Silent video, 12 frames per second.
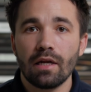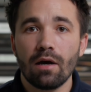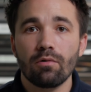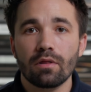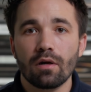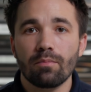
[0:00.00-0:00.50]
now
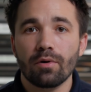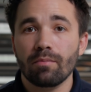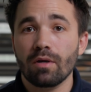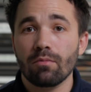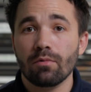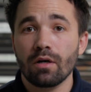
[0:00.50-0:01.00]
with our
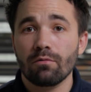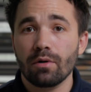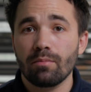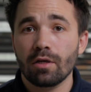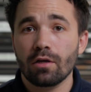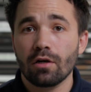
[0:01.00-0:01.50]
premium red
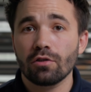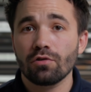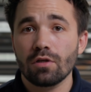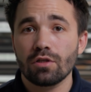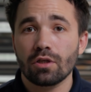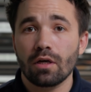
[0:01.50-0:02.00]
ribbon
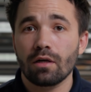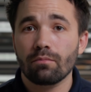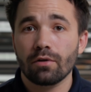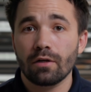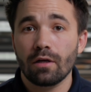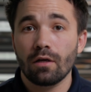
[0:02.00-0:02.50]
cartridge on
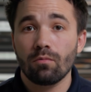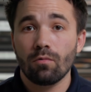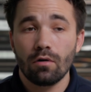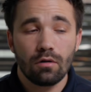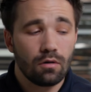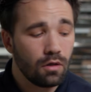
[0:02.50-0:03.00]
print head
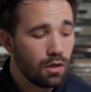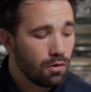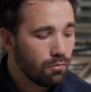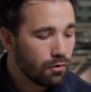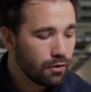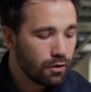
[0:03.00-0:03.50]
1,
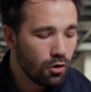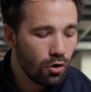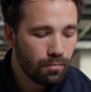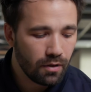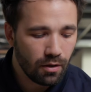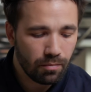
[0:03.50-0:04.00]
we're going to
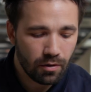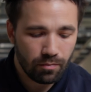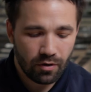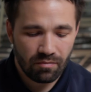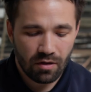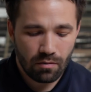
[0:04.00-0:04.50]
open up our
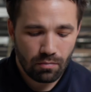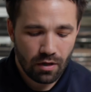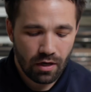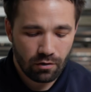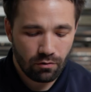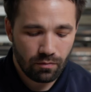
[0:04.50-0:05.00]
premium
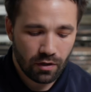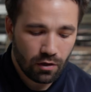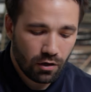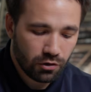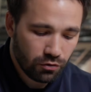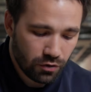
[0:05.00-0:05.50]
black ribbon
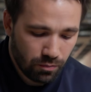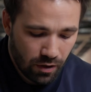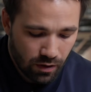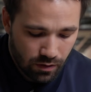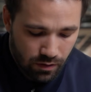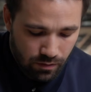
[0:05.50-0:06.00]
cartridge
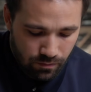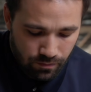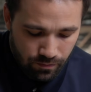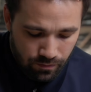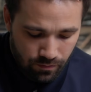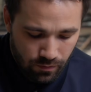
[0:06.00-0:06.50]
box.
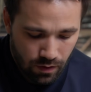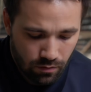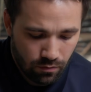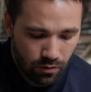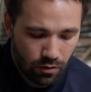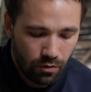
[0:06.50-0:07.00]

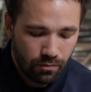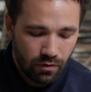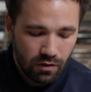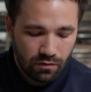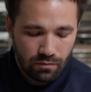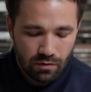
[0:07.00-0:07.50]
We're going to open
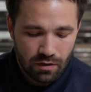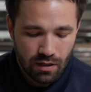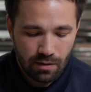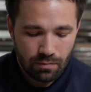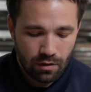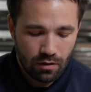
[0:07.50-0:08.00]
this from the
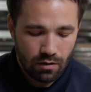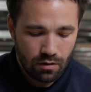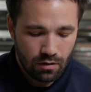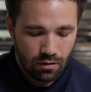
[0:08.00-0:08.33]
top again.